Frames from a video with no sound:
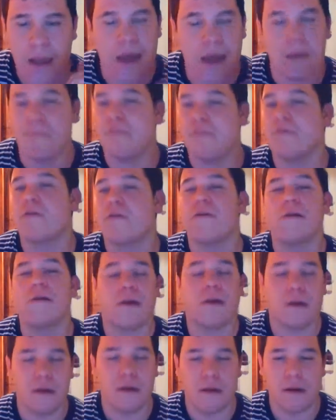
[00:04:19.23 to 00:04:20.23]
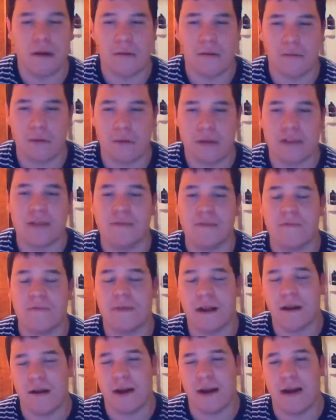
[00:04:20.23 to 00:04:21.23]
I'm per-
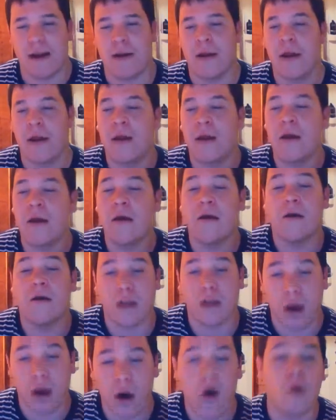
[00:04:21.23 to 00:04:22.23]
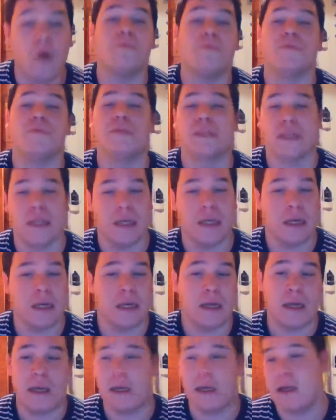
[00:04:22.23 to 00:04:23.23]
persevering the hopes
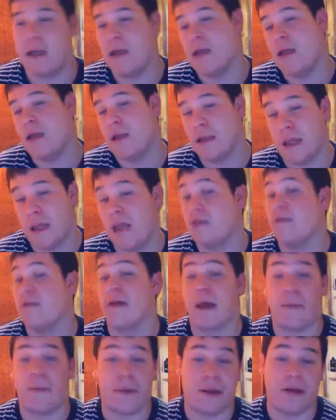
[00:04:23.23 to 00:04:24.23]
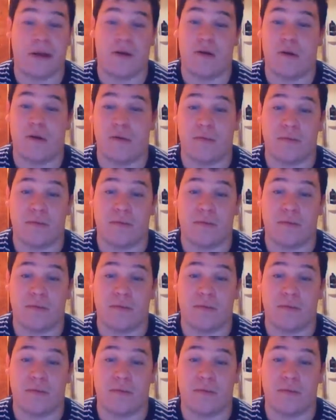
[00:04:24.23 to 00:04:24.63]
that it'll get better.